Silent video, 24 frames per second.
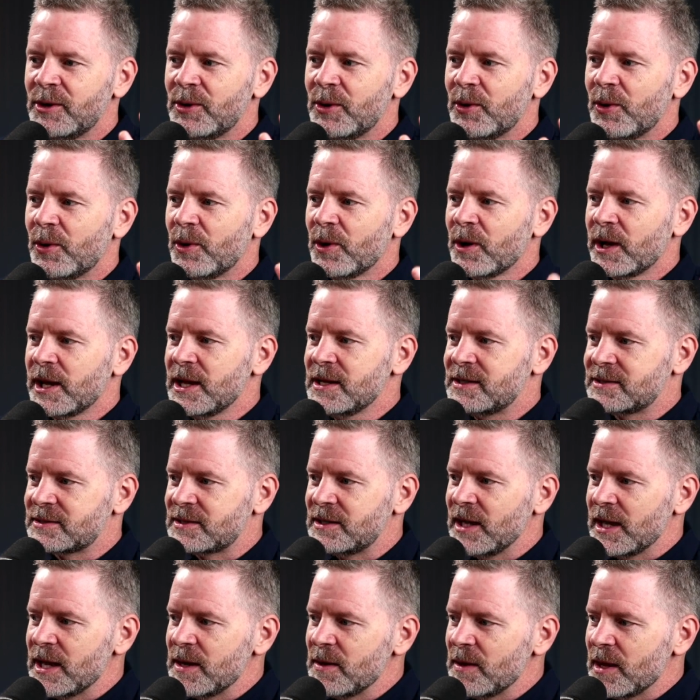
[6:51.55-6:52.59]
or he
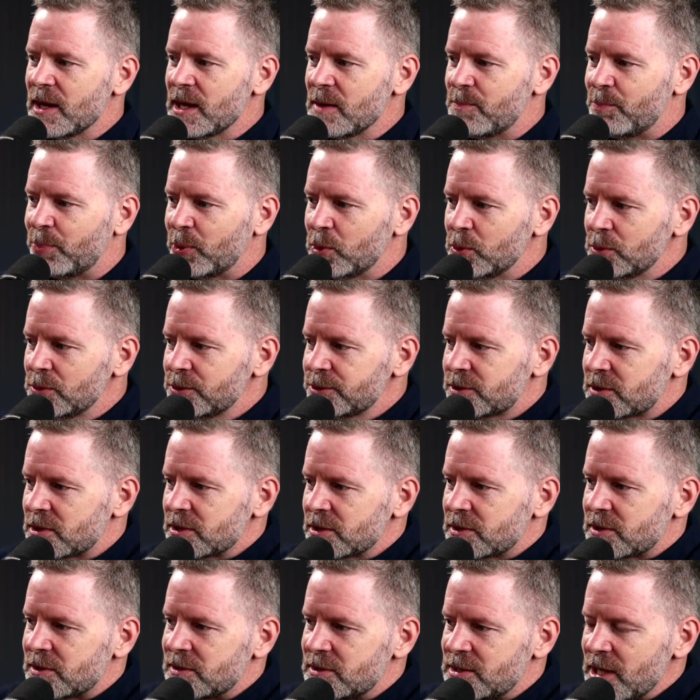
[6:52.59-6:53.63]
he he pulls
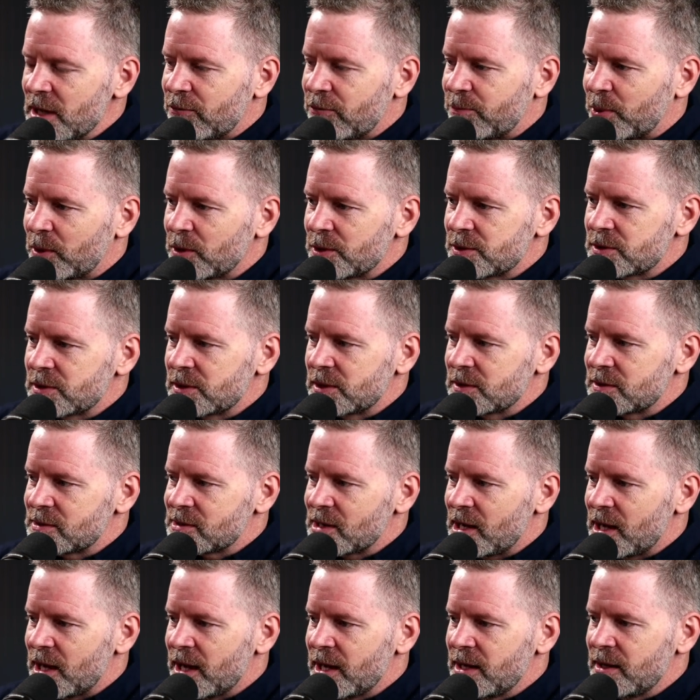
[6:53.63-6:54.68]
this deaf person
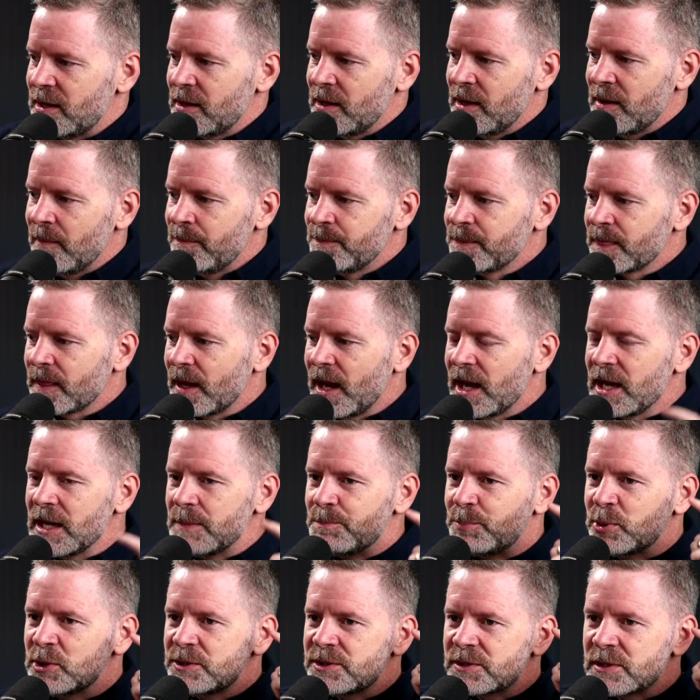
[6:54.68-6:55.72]
aside and he
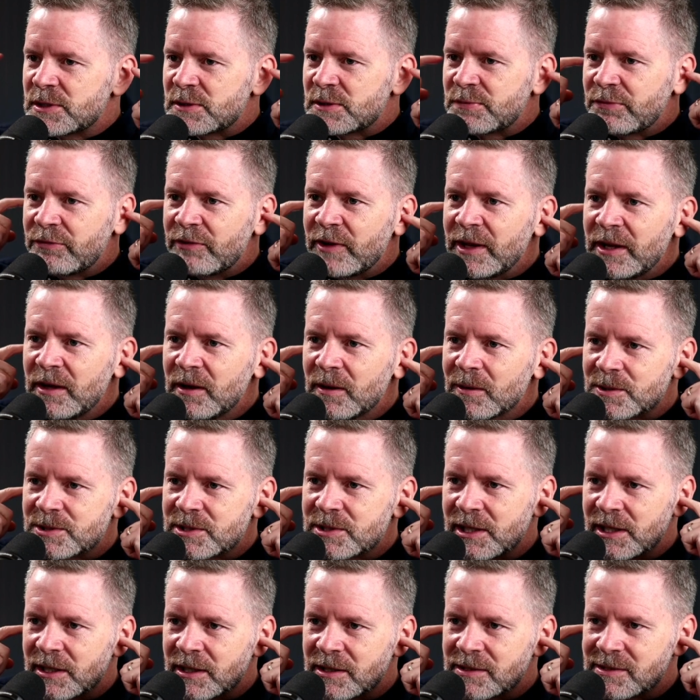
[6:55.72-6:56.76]
puts his fingers
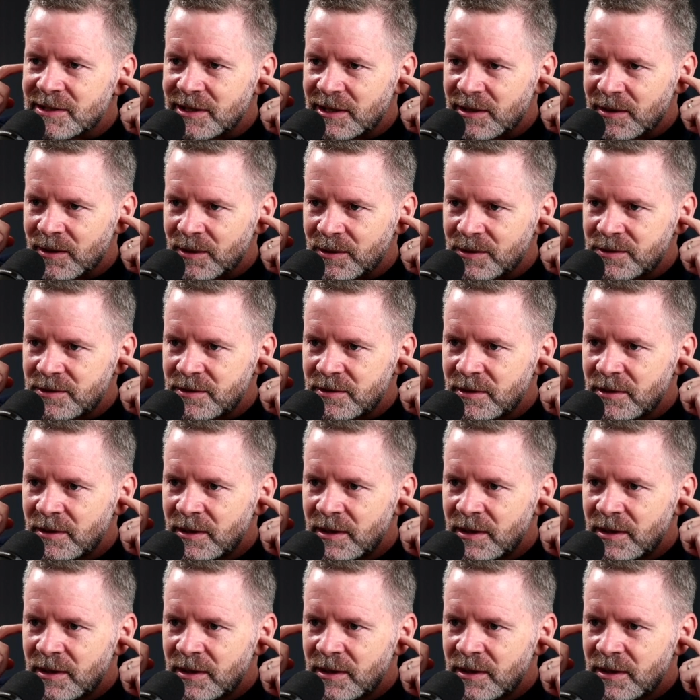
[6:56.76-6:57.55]
in his ears.